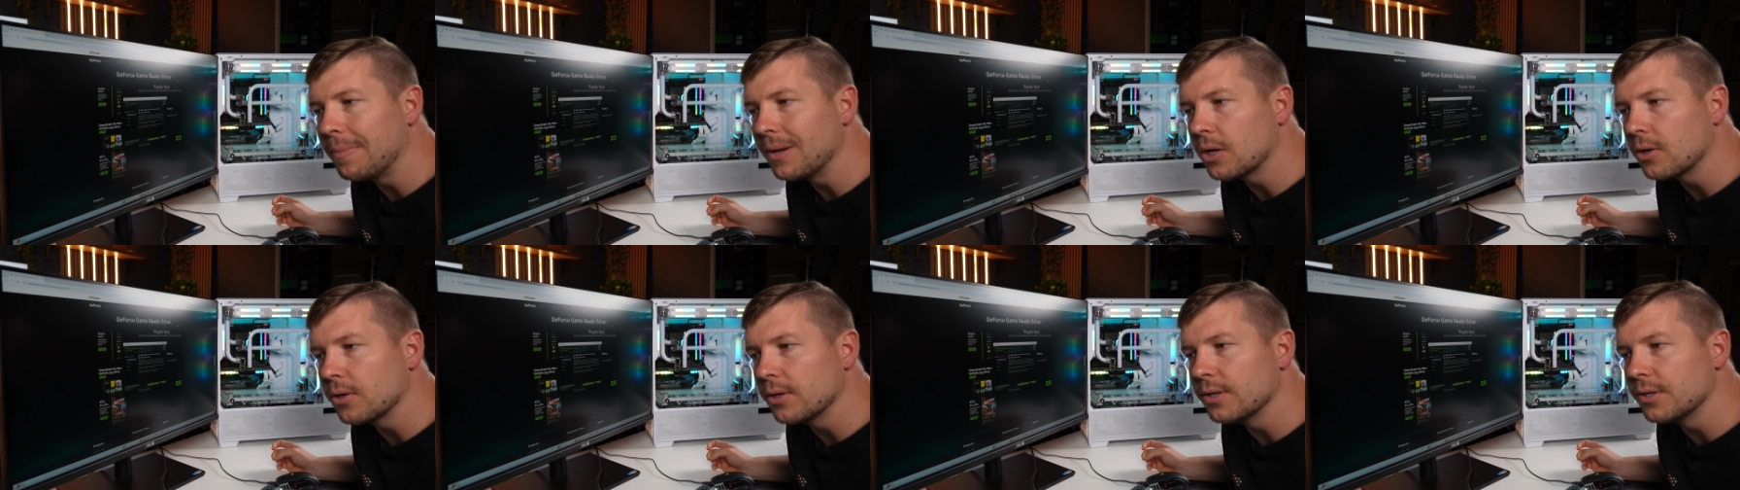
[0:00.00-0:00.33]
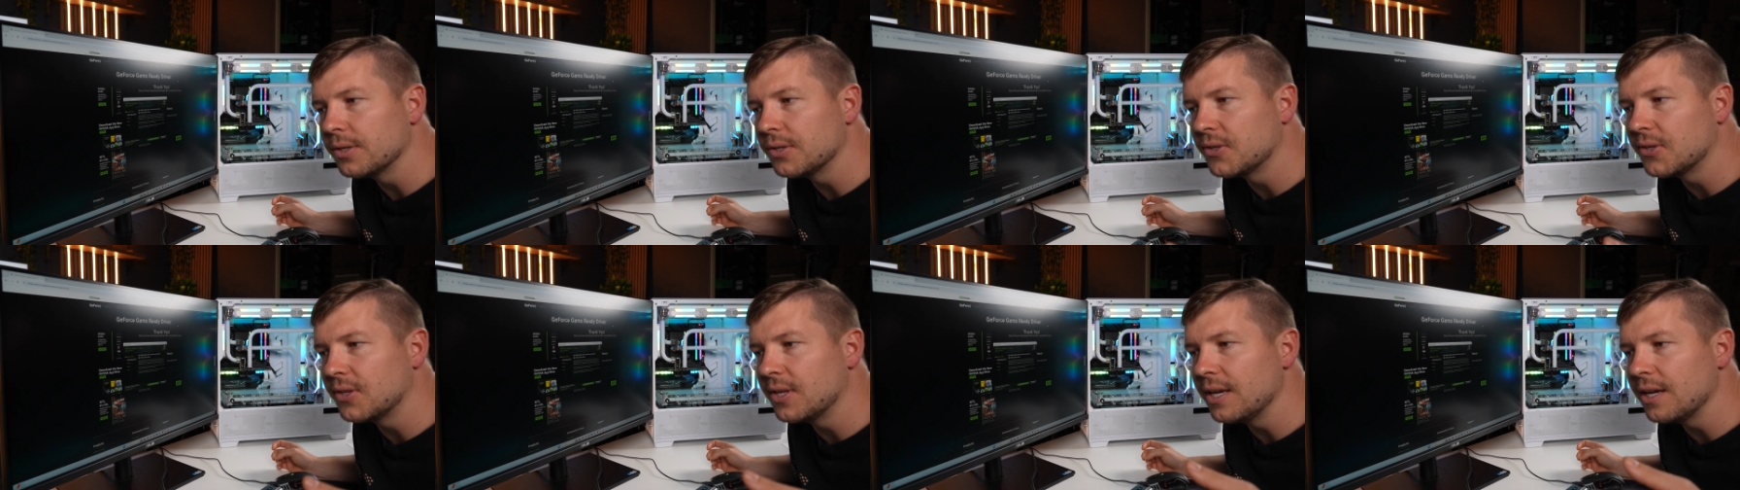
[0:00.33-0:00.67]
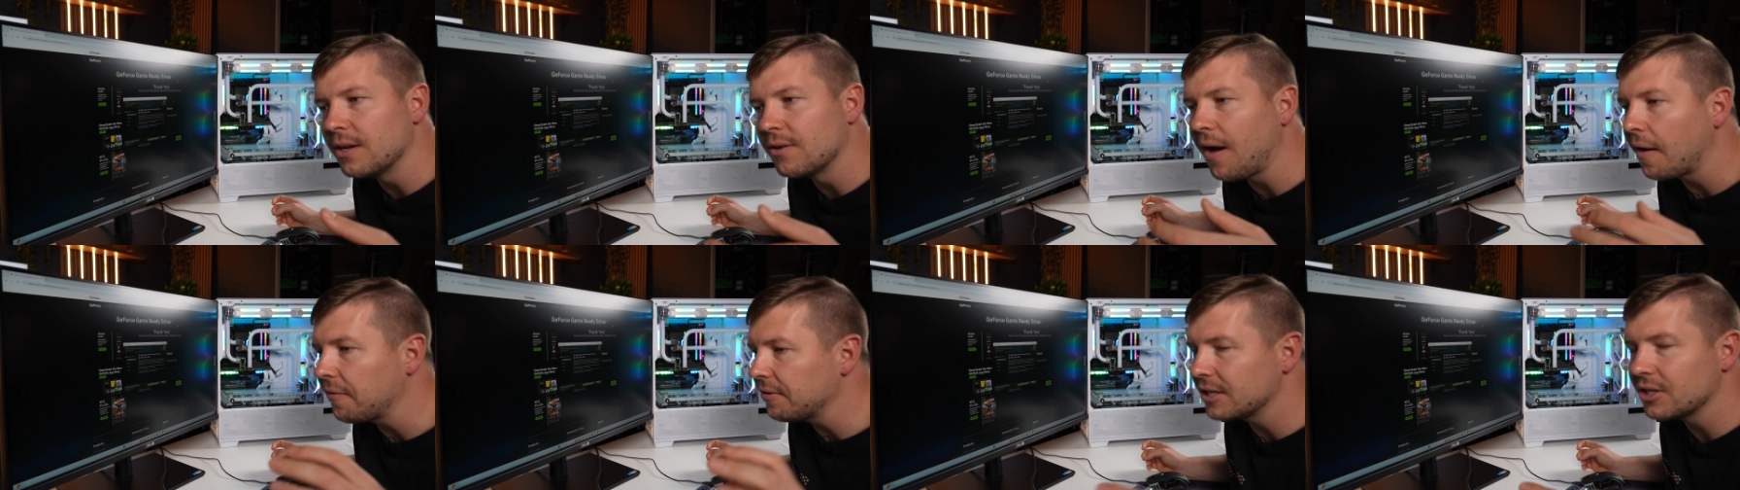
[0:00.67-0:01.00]
because the
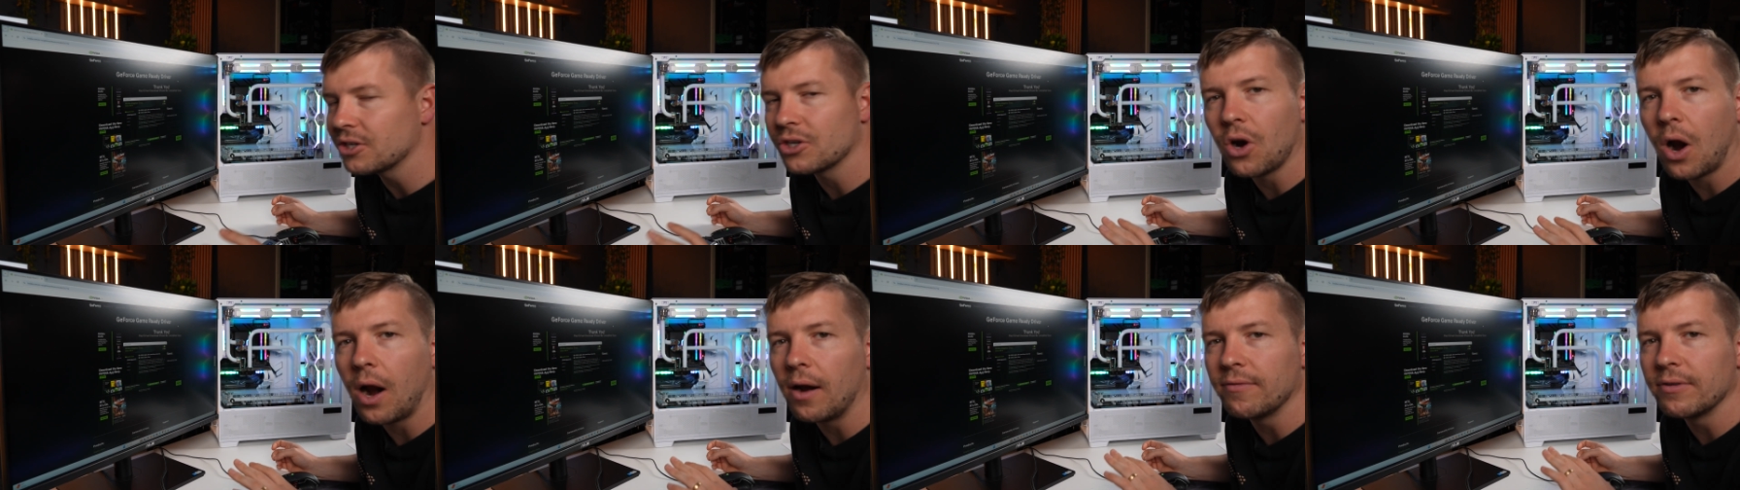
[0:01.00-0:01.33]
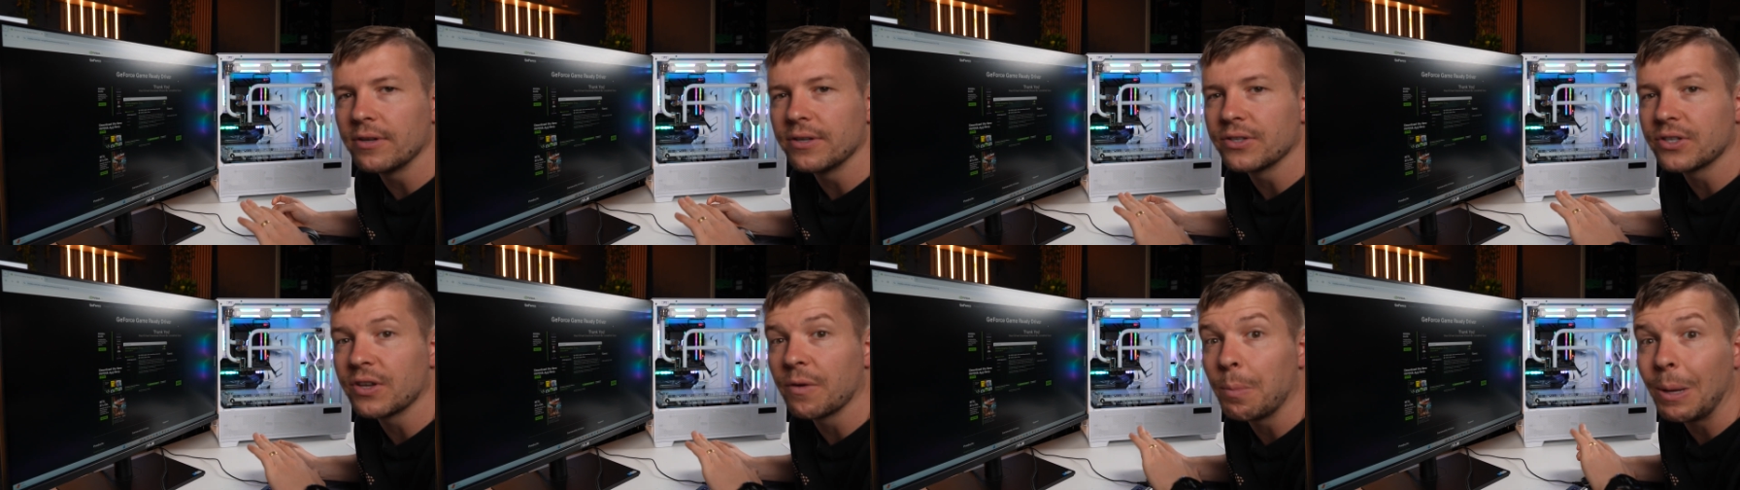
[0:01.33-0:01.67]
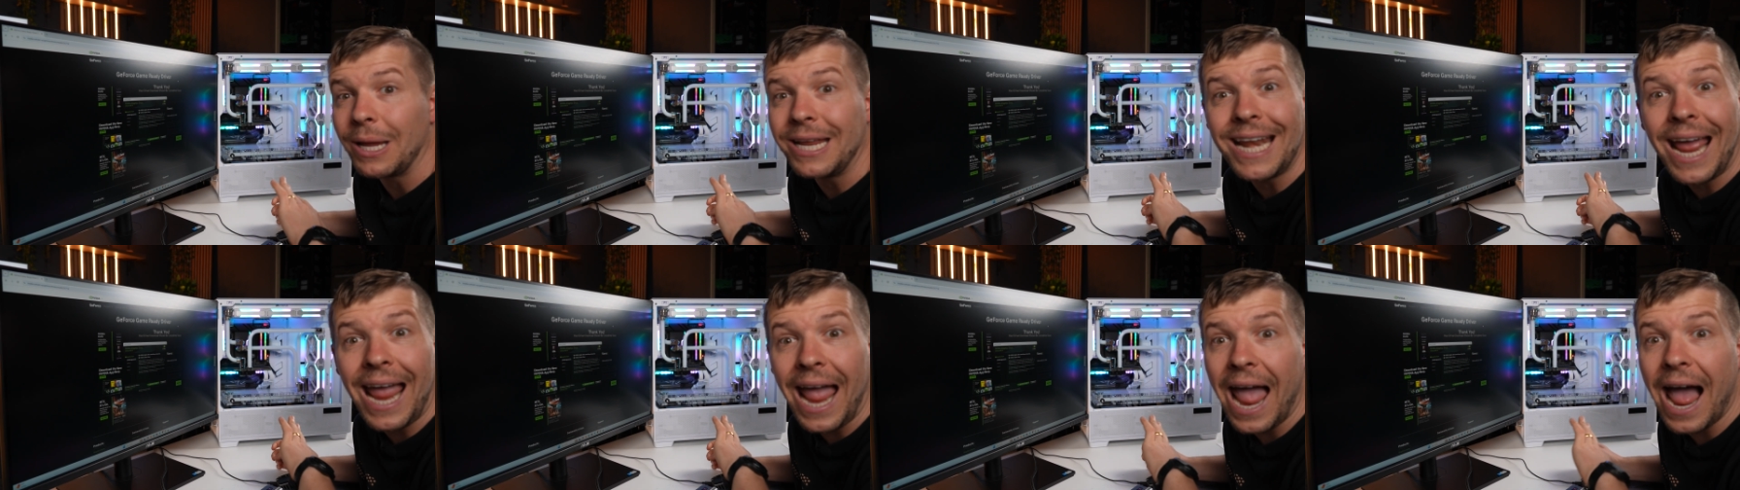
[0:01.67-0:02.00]
graphics drivers have
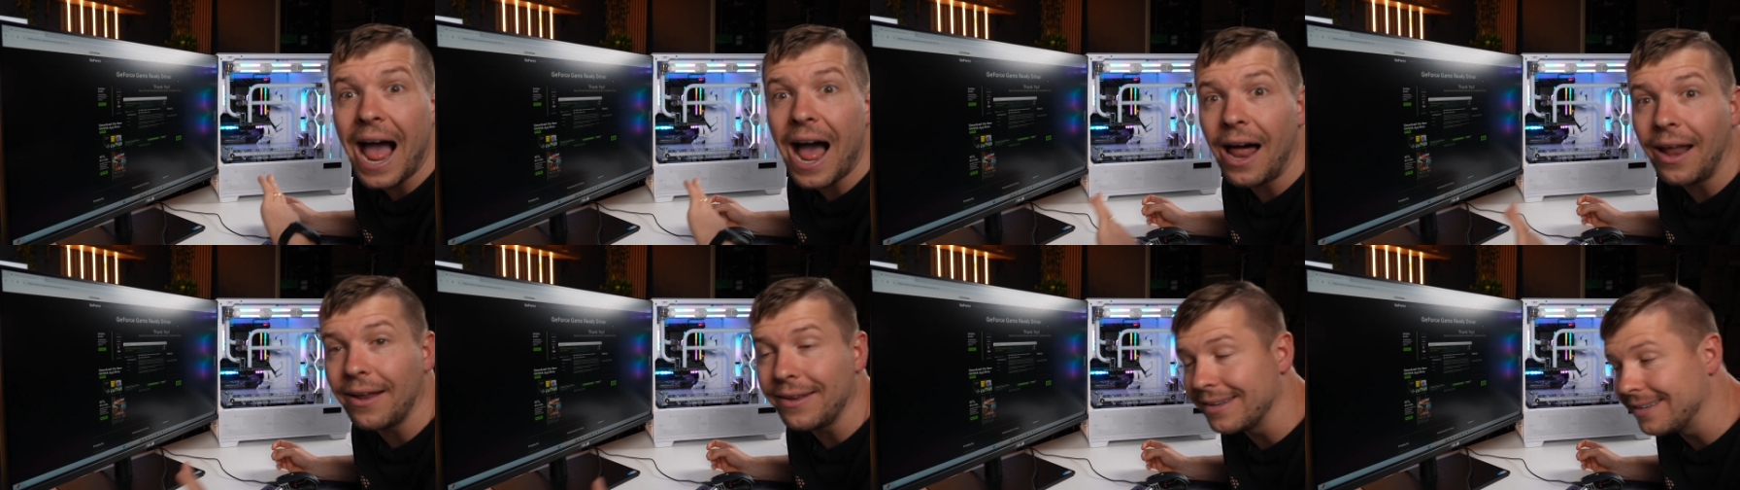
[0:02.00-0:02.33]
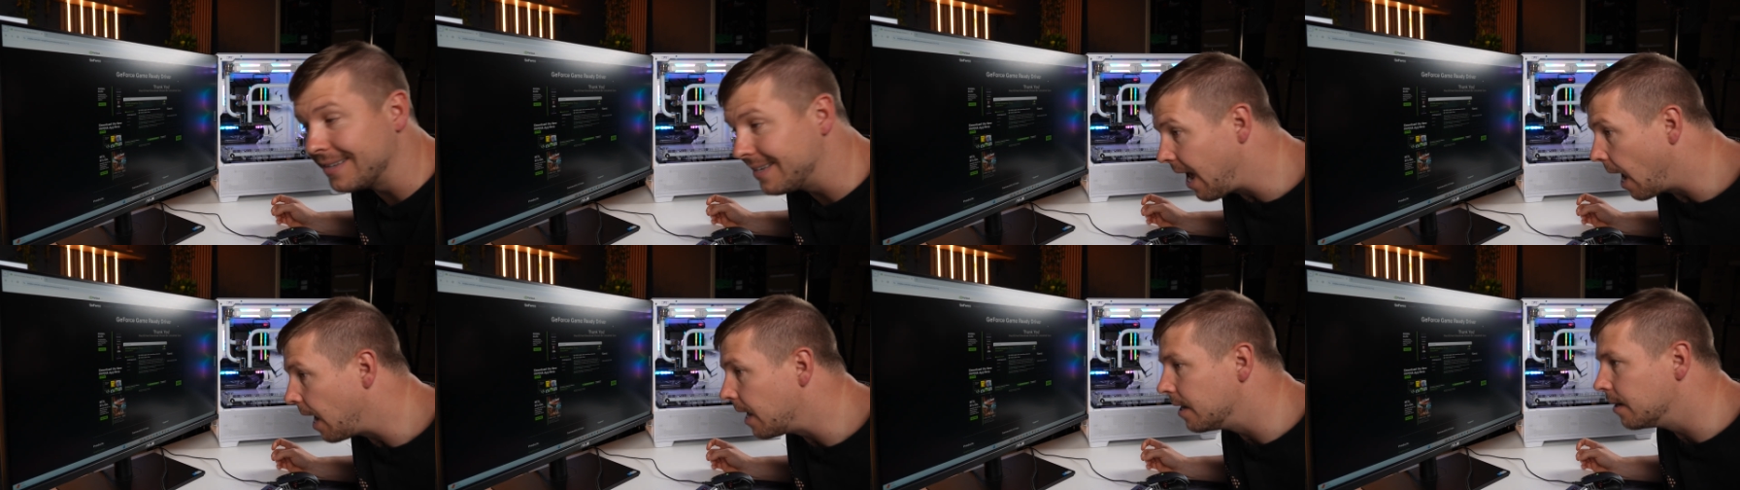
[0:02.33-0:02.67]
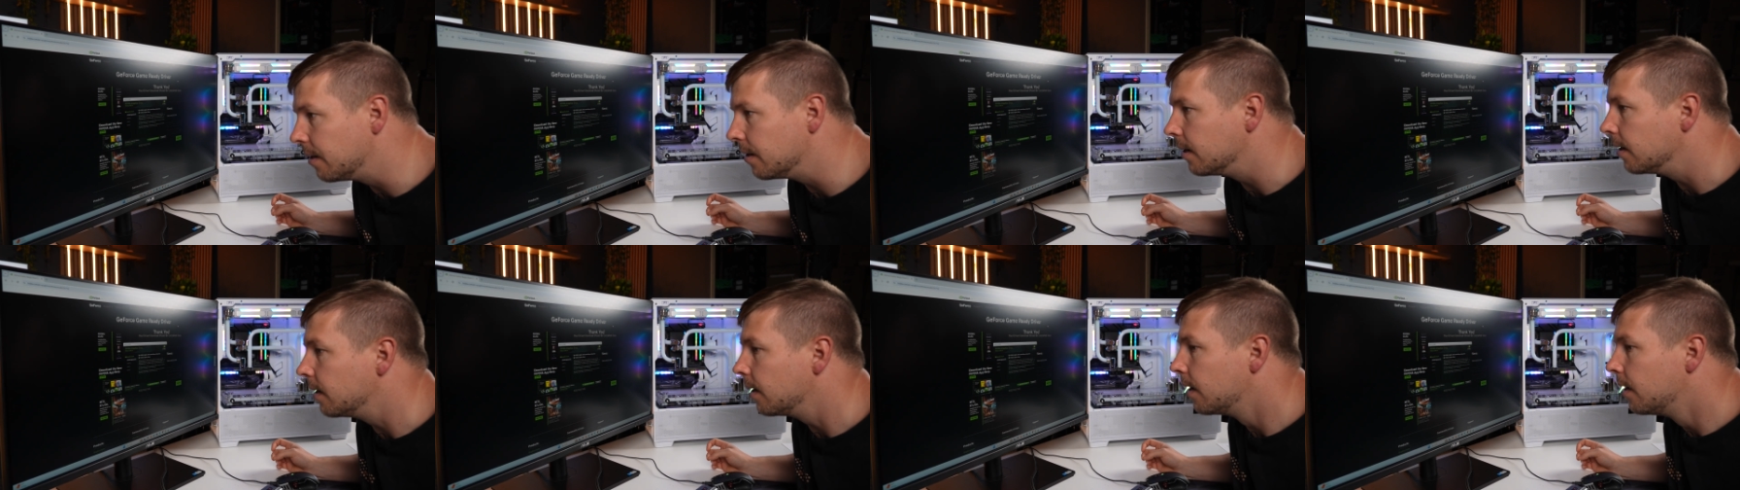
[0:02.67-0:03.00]
been
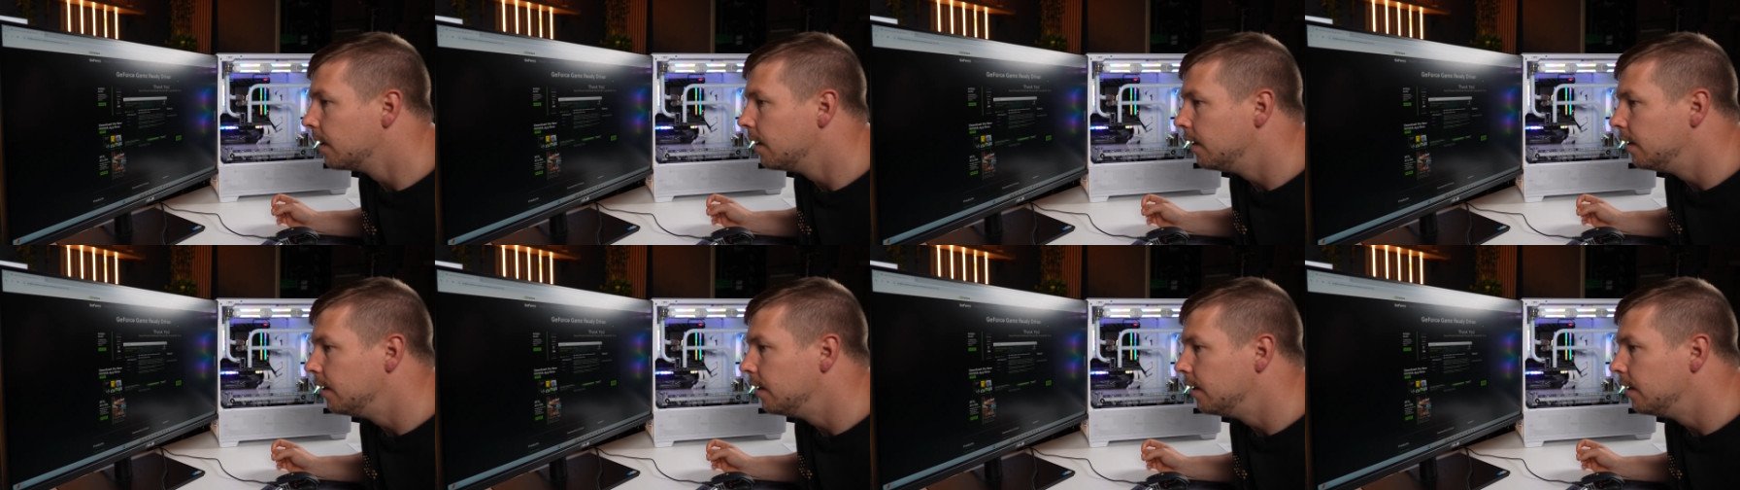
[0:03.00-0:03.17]
outdated.